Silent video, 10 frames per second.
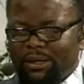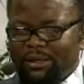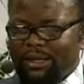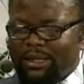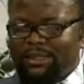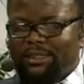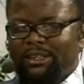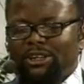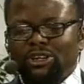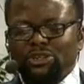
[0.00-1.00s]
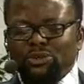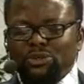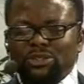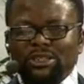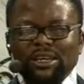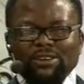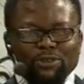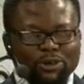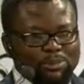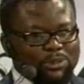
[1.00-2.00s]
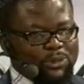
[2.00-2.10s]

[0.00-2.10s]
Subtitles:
And that is, so you see, I've come